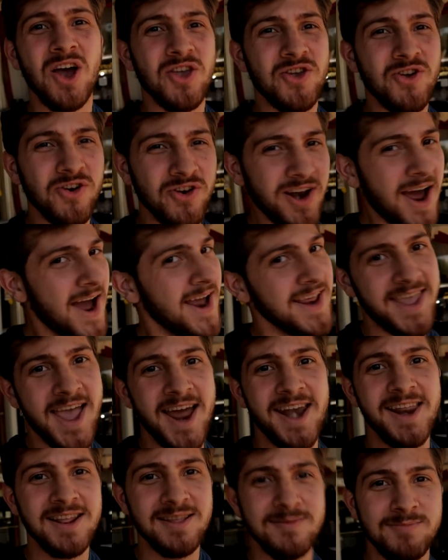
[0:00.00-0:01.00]
you're not
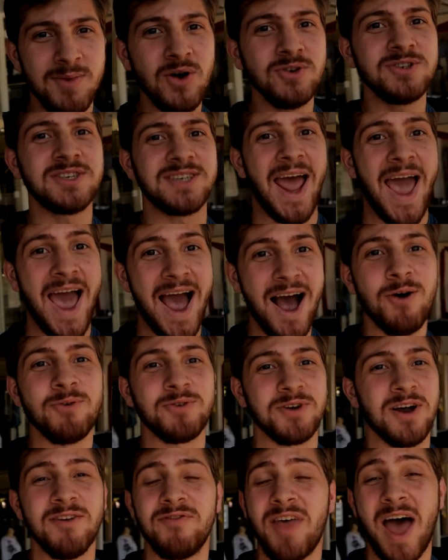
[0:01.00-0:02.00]
getting the most
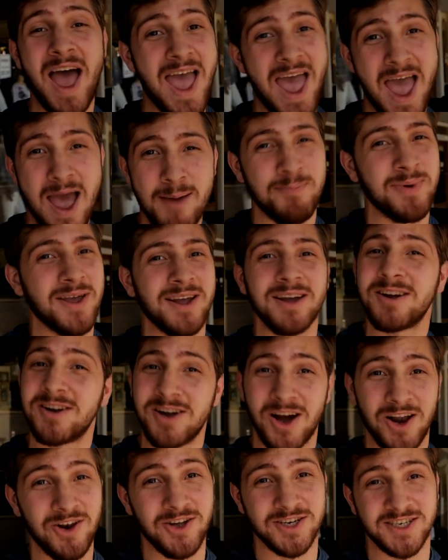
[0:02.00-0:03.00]
out of that epic
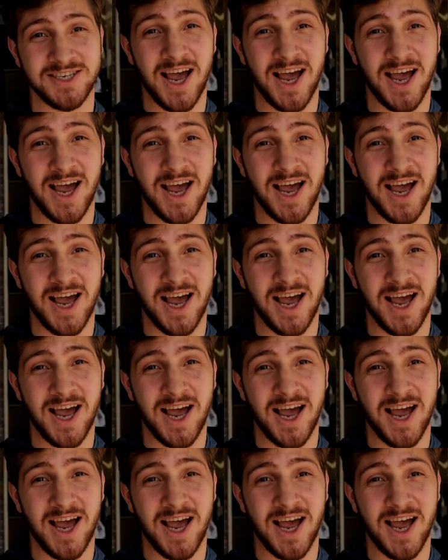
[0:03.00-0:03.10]
color